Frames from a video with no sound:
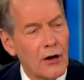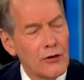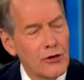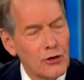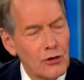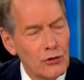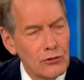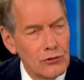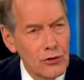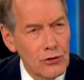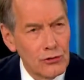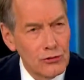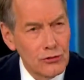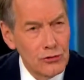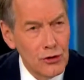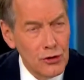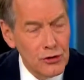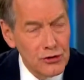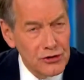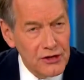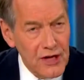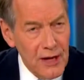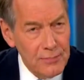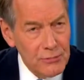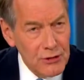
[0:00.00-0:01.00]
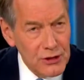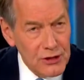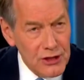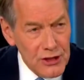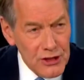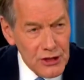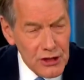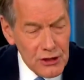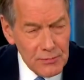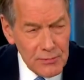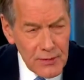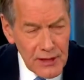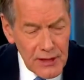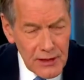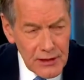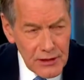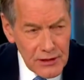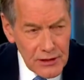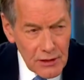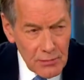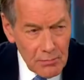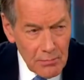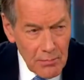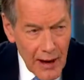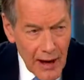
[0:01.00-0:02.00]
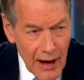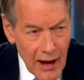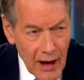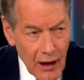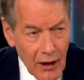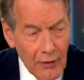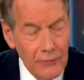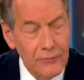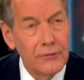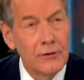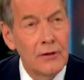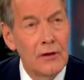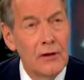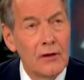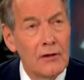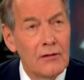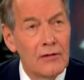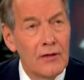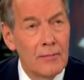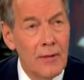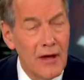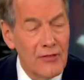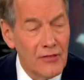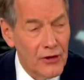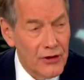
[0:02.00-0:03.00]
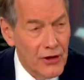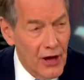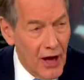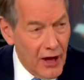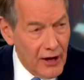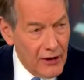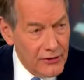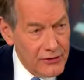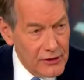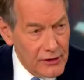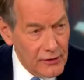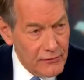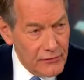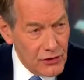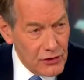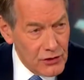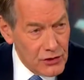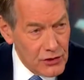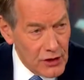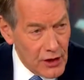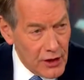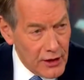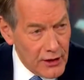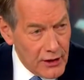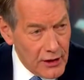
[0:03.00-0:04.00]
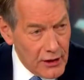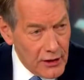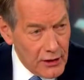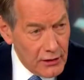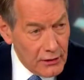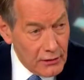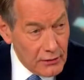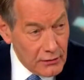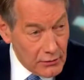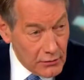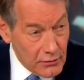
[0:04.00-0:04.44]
Your skepticism is about the methodology of the study,